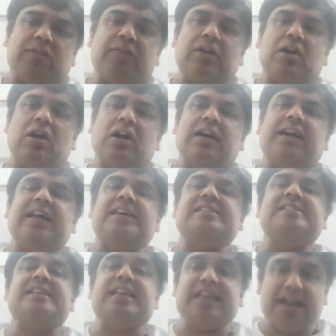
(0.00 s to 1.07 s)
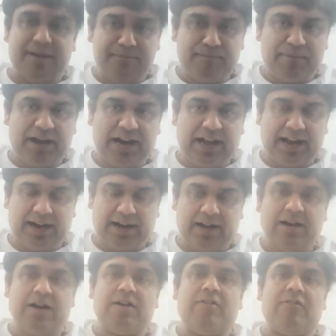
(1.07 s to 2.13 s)
we call it as impeller,
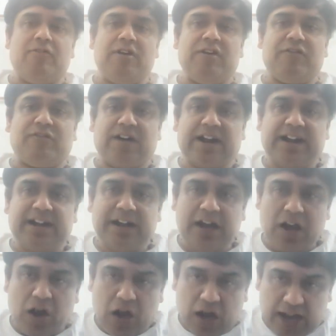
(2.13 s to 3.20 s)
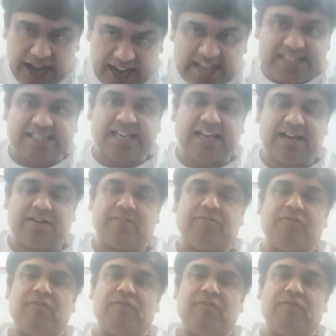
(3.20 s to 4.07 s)
we find casing,